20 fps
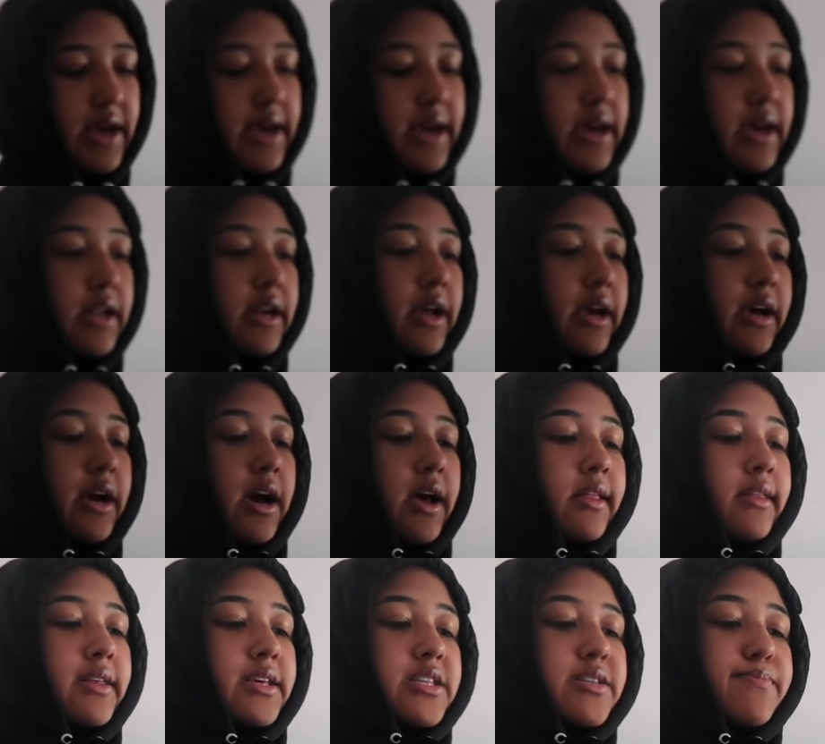And I
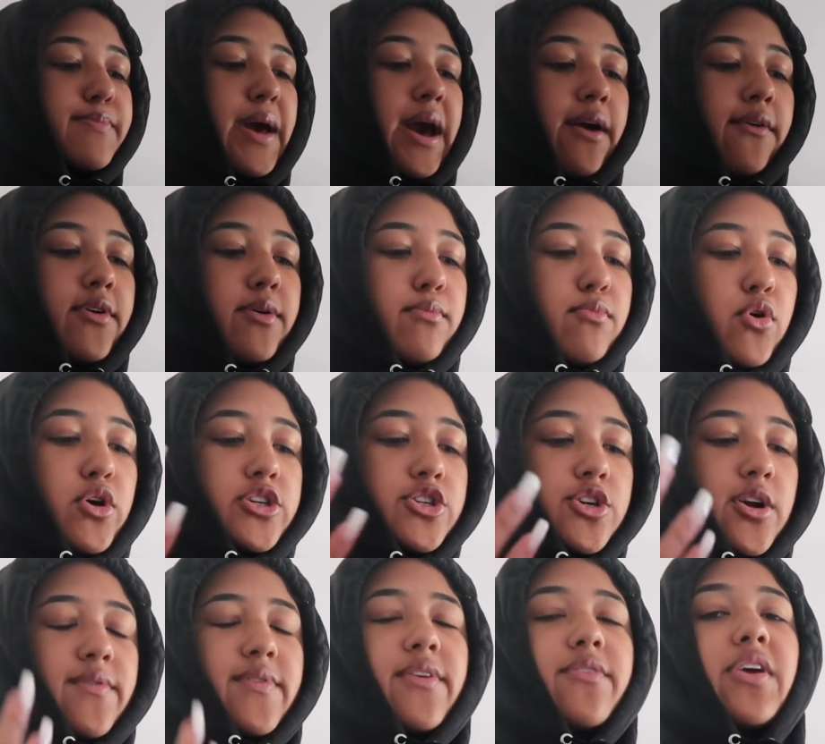got this Maui
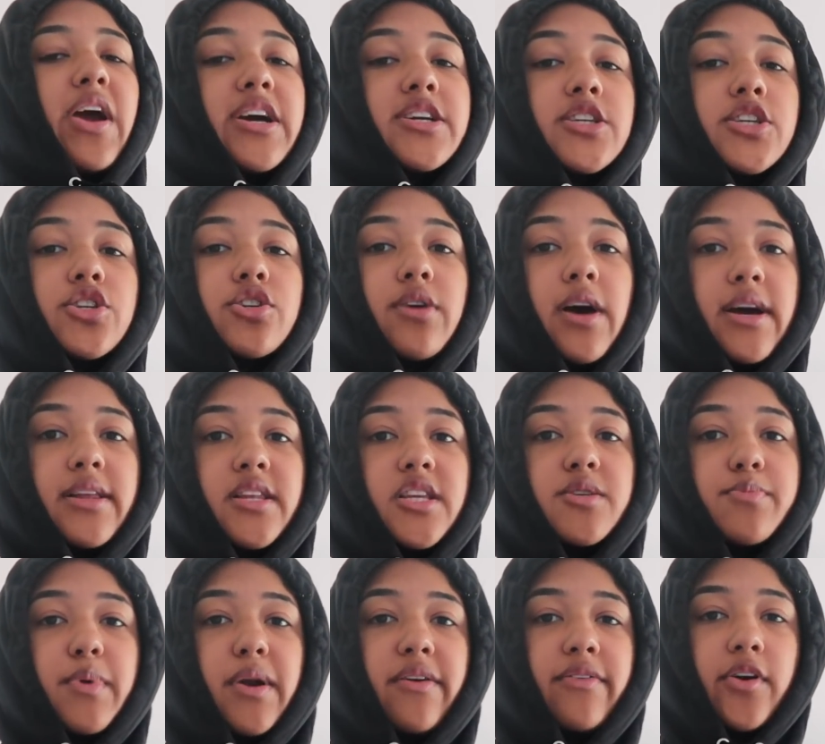Moisture. I've never actually tried
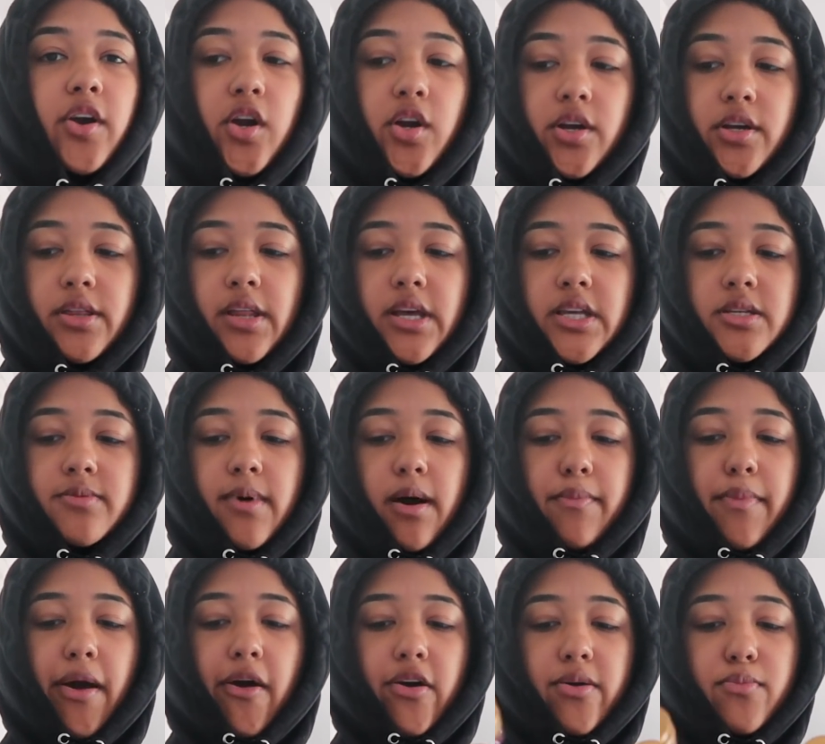this, but I've heard good things
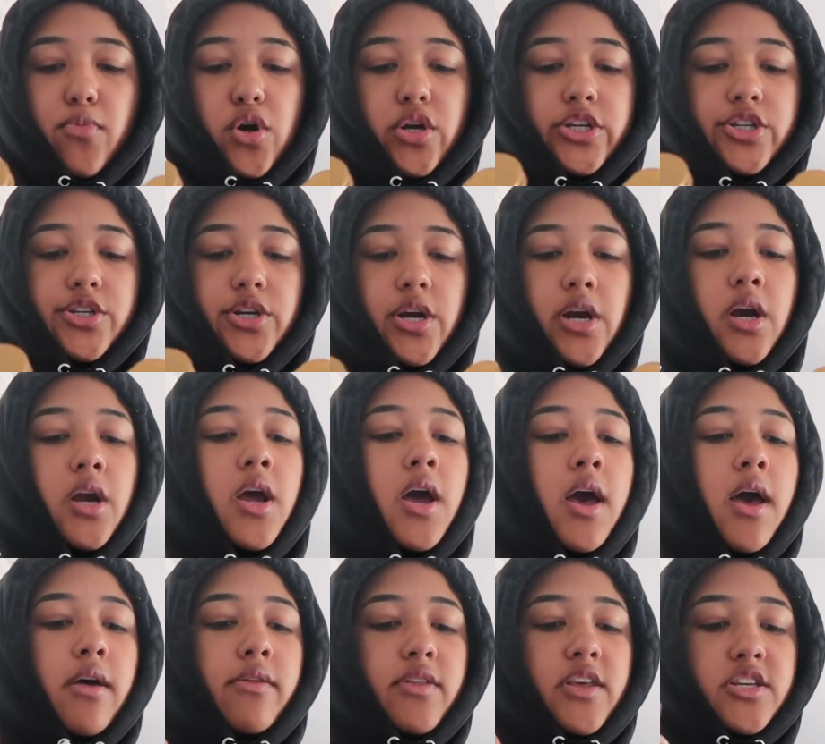about Maui Moisture.
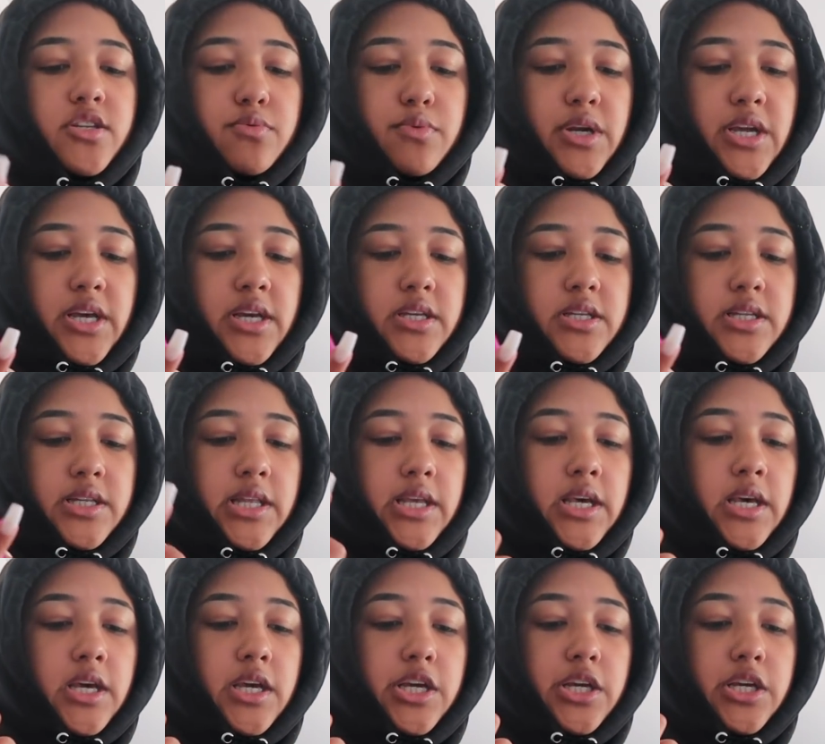This one is
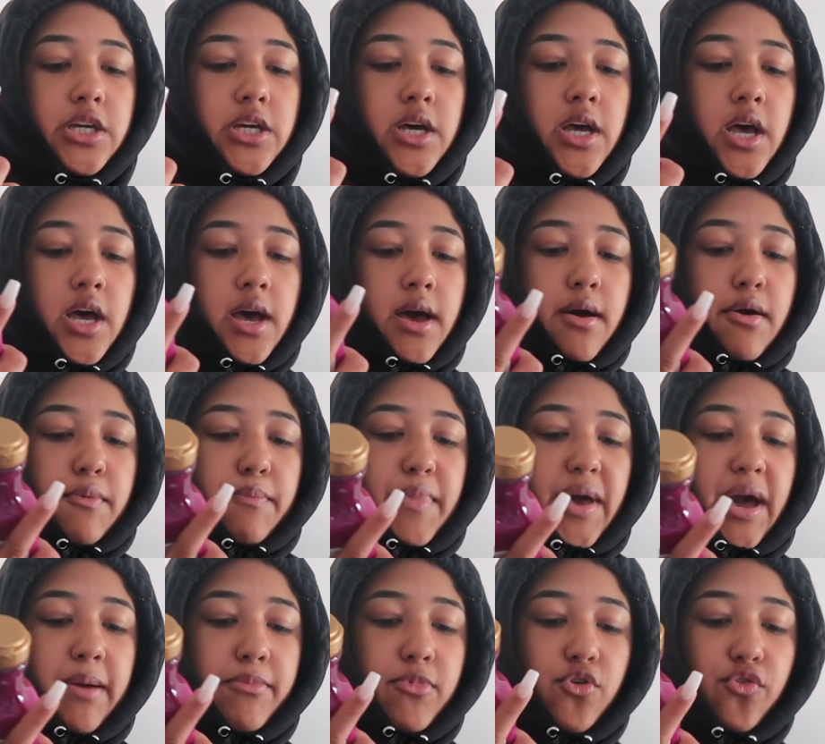the
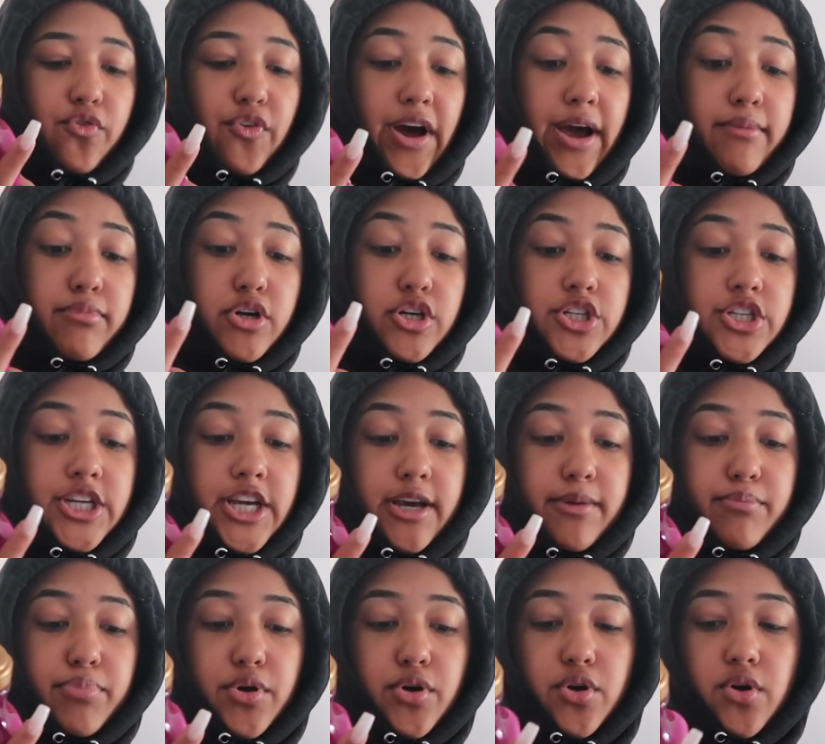bamboo fiber
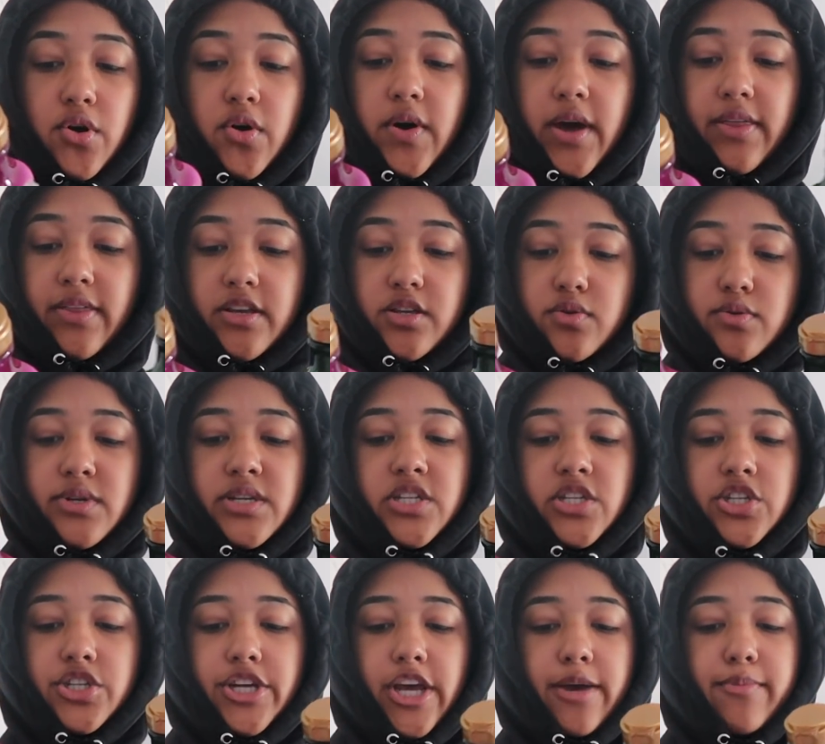shampoo and this one is
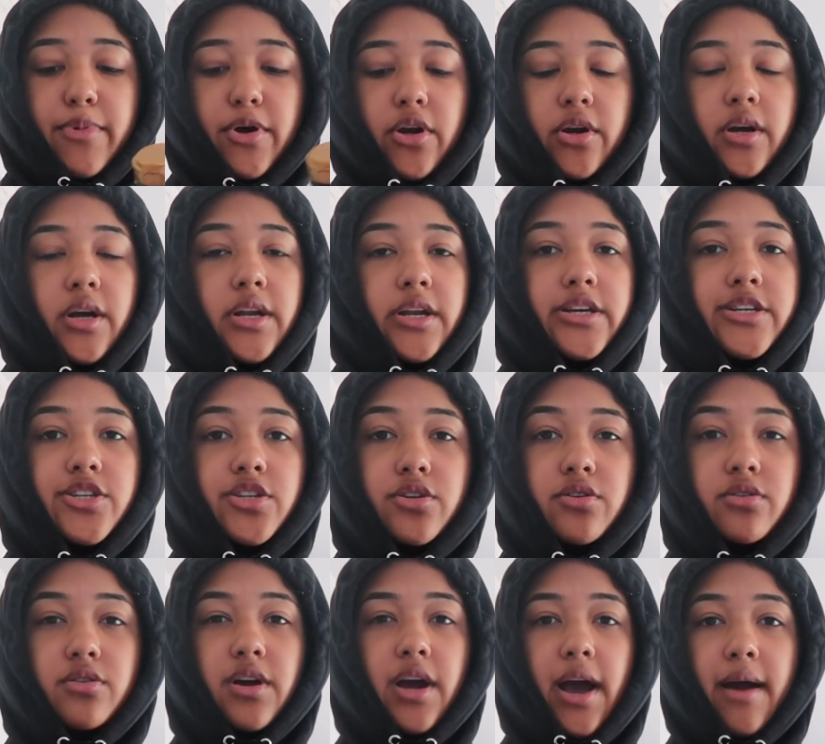the shea butter
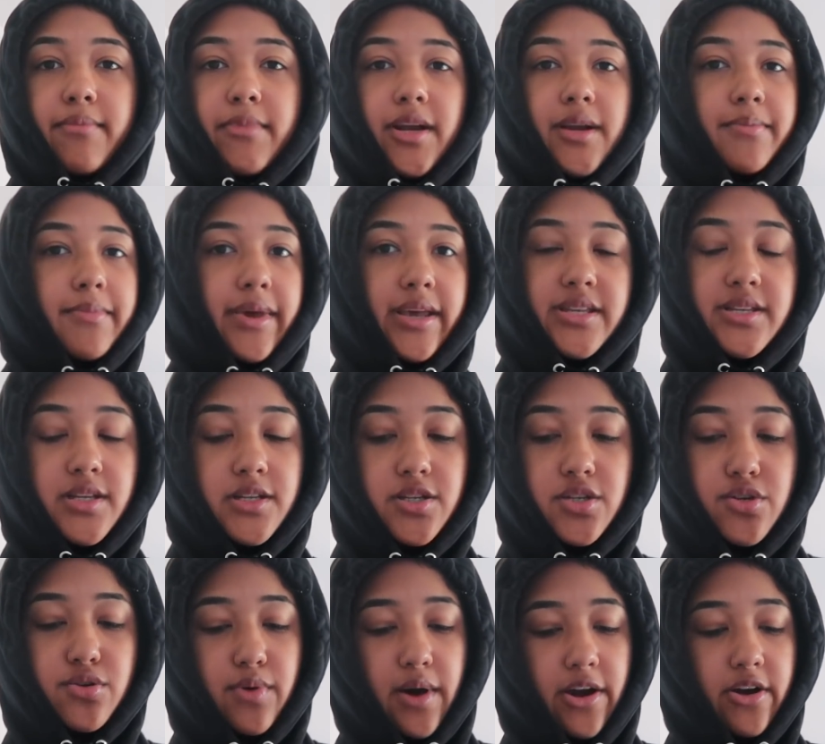conditioner i'm gonna mix the
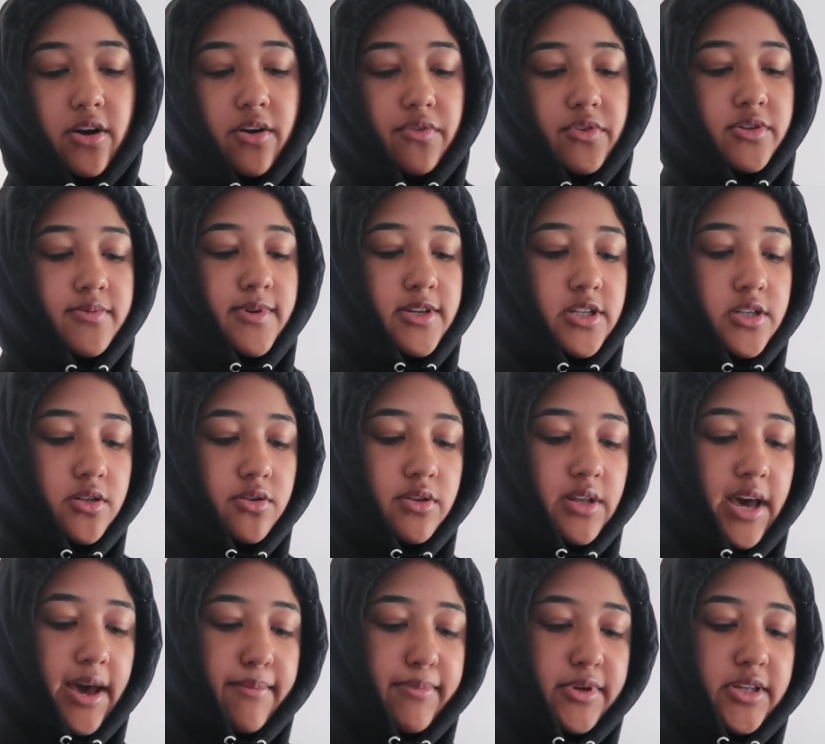two i don't know if you're supposed to do
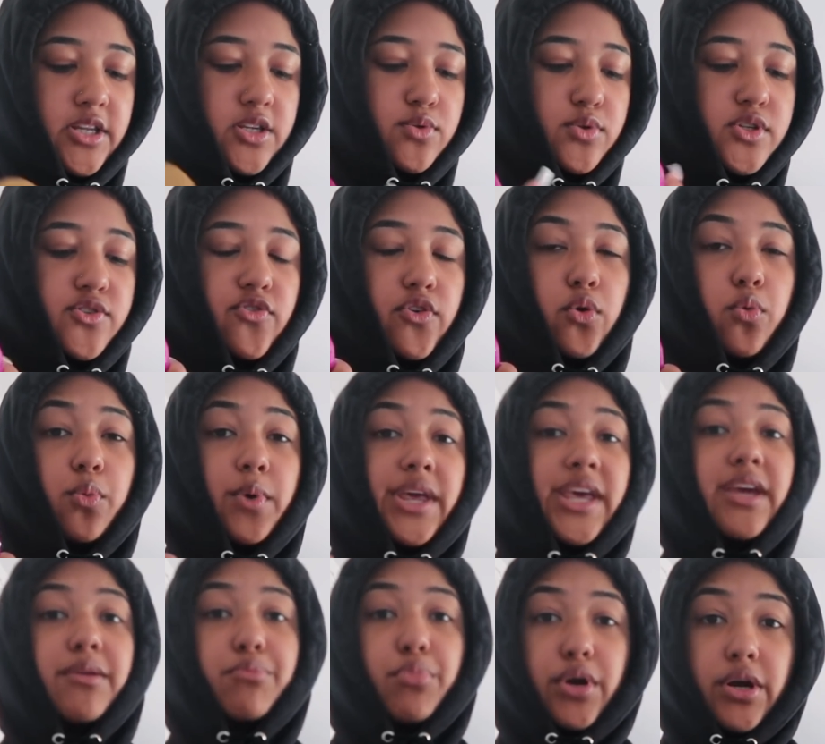that but this one's for
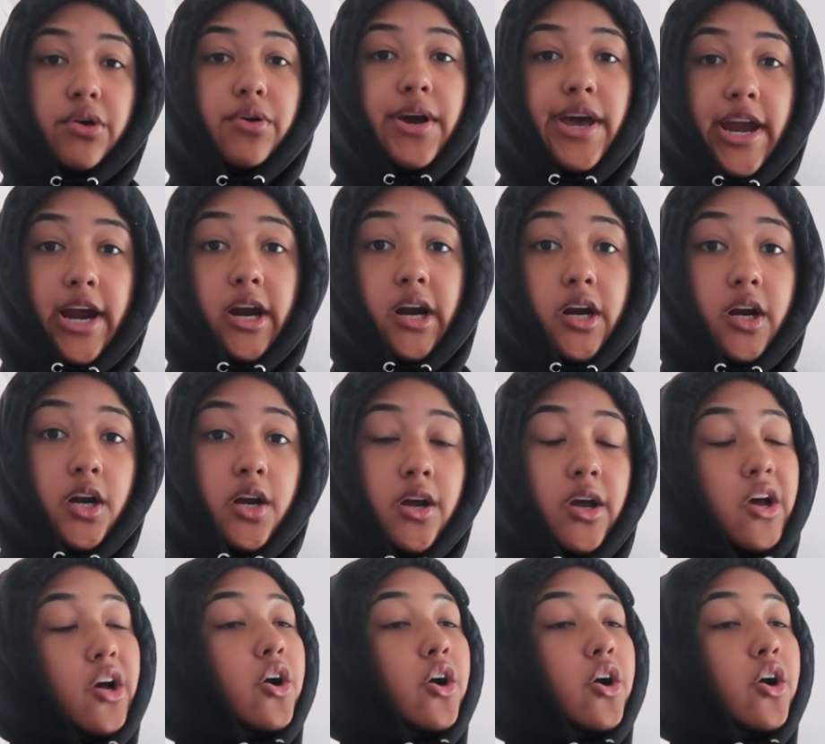weak and brittle hair